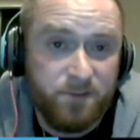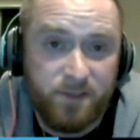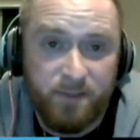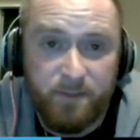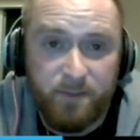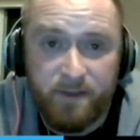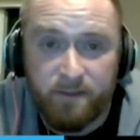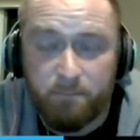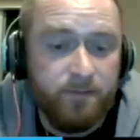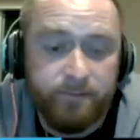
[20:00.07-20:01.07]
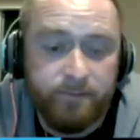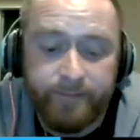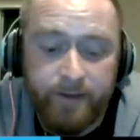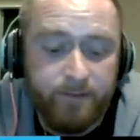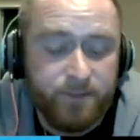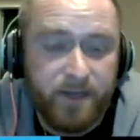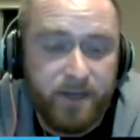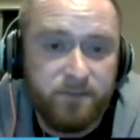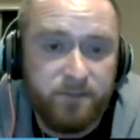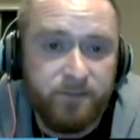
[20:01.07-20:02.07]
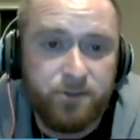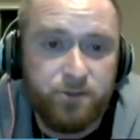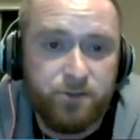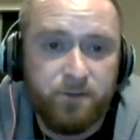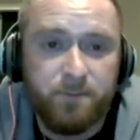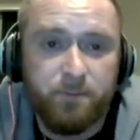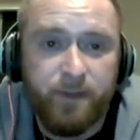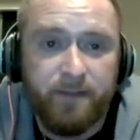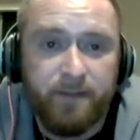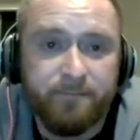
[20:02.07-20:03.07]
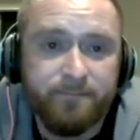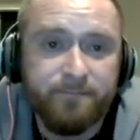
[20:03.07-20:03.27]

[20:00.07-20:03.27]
going to be a blowout, and no, Jacksonville showed up to play.